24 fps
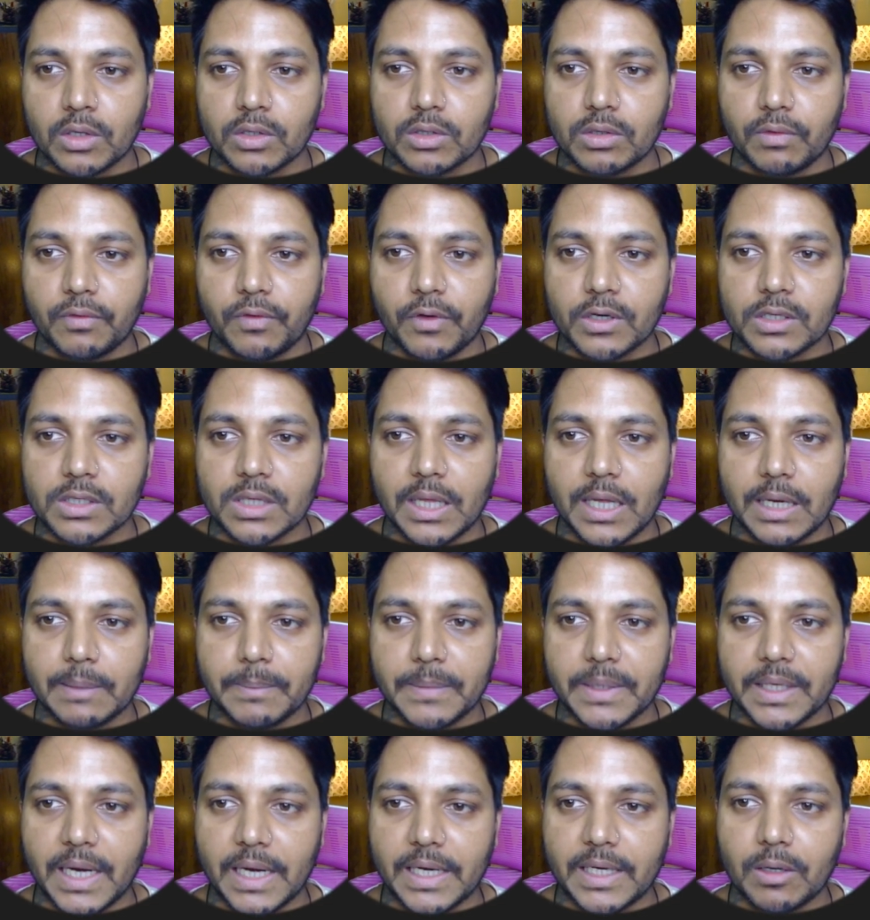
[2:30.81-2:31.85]
So first let
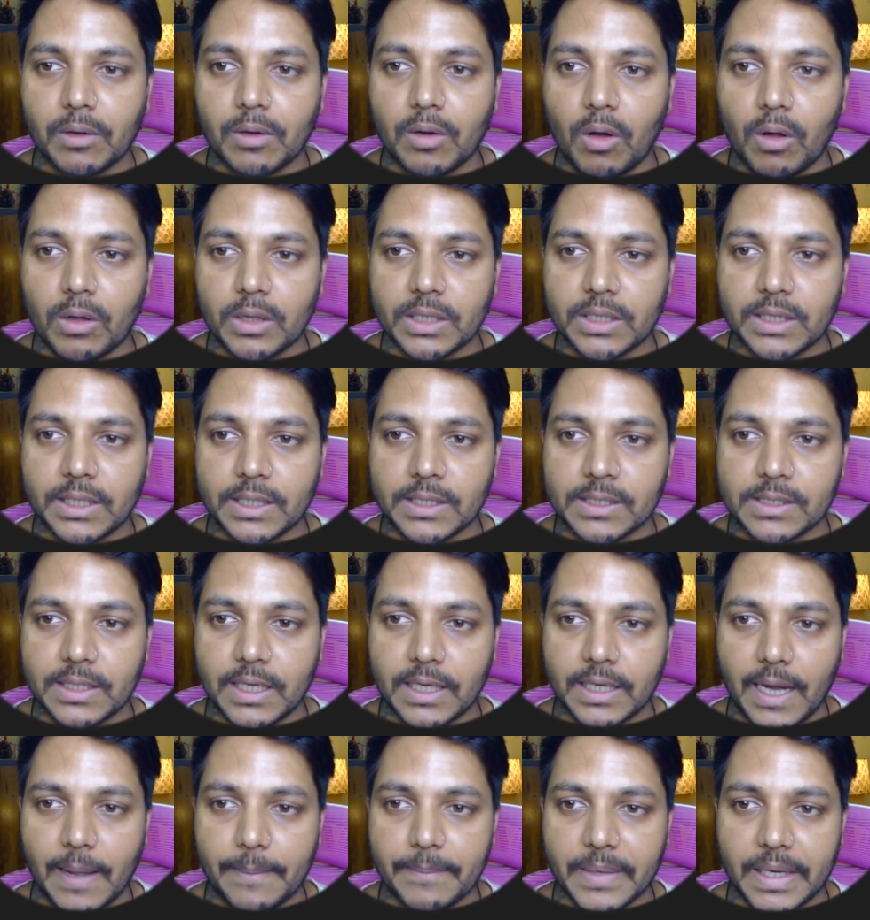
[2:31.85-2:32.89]
me write down all the things
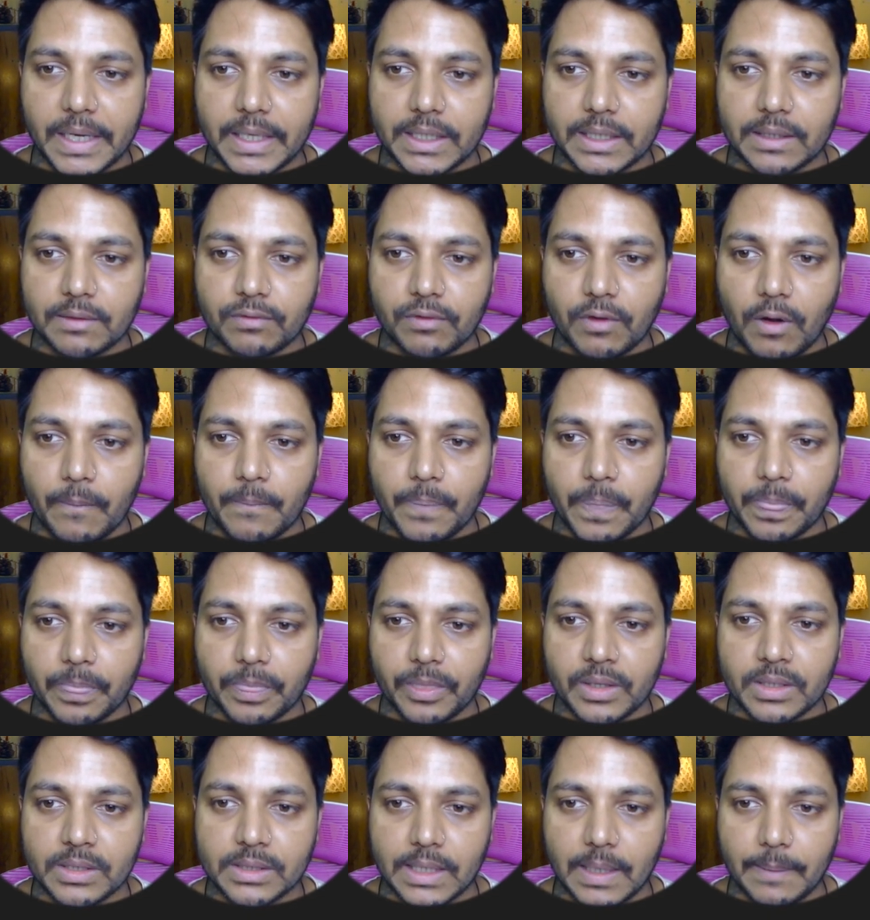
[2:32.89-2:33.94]
that I'm getting from
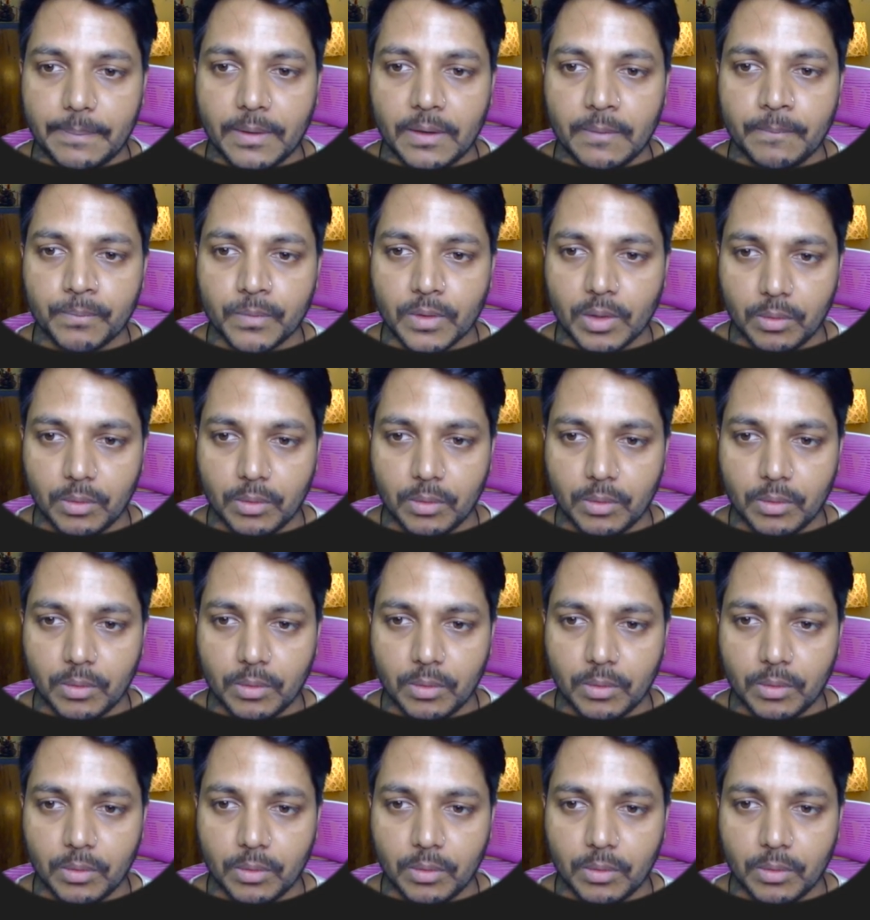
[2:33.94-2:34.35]
this table,